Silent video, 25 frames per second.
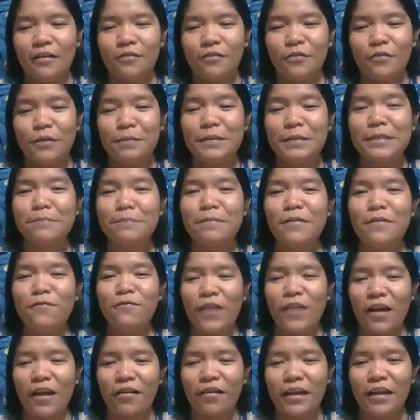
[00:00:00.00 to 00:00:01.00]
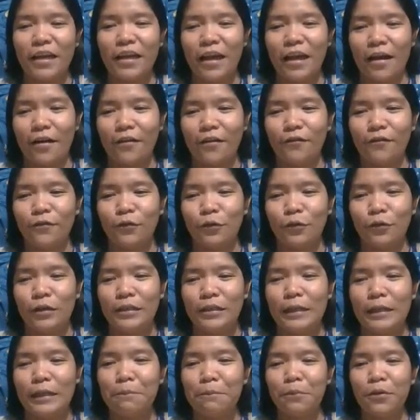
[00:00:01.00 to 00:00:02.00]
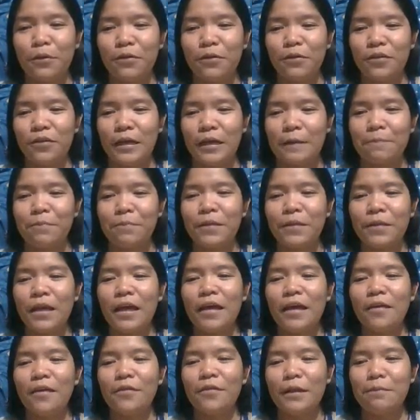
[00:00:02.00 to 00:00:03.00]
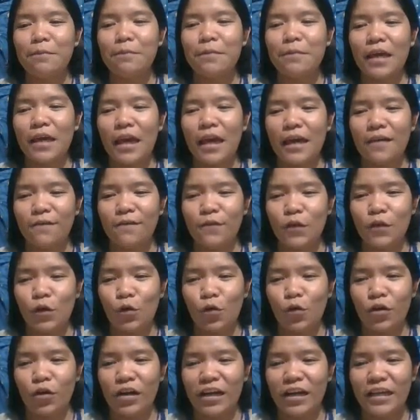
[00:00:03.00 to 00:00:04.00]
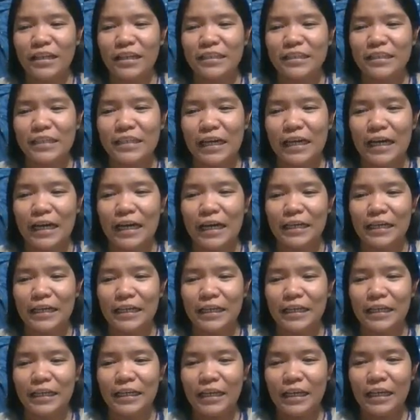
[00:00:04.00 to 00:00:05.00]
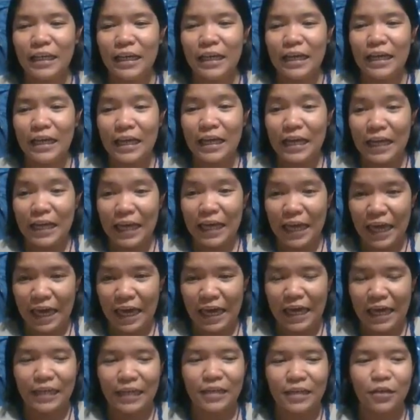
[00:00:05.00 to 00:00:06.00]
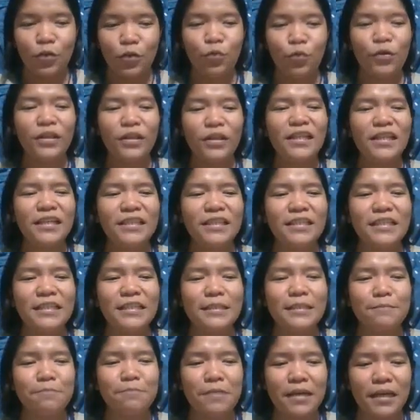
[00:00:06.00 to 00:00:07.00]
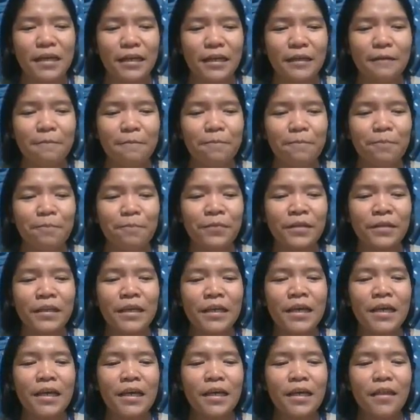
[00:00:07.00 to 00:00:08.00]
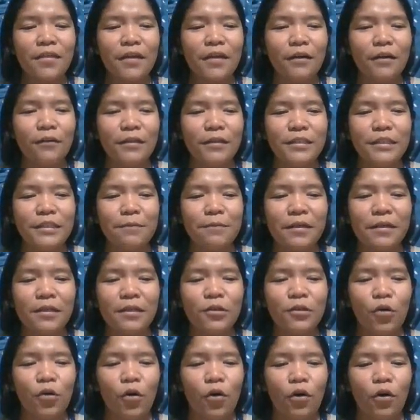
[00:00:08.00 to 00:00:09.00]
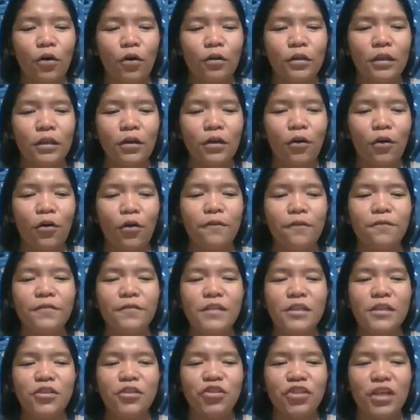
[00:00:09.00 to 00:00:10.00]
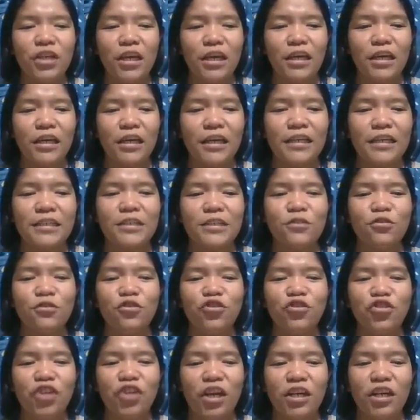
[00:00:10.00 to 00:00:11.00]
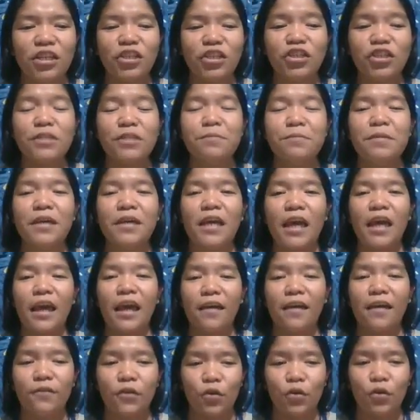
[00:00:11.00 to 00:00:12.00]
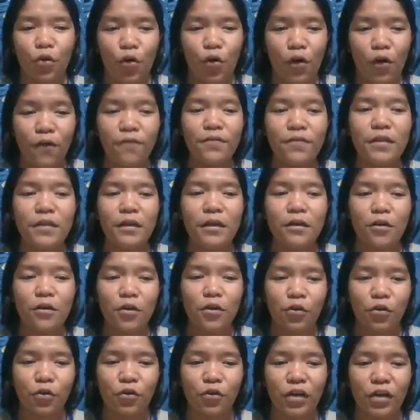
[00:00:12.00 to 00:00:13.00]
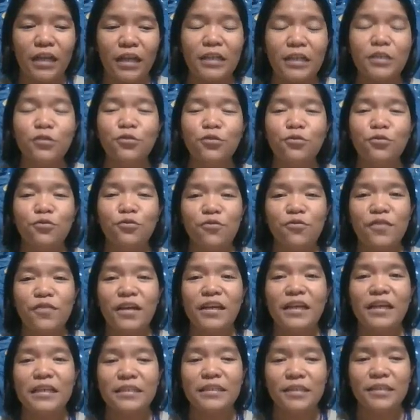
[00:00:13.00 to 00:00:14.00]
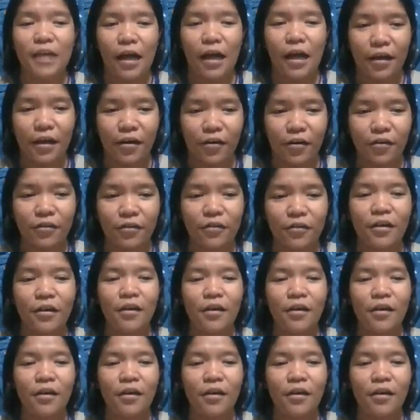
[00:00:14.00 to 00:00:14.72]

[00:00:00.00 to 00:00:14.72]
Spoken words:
very careful. Number 3, the behavior is an end. What does this mean? The ultimate goal of teaching is to change the behavior of the learner into the desired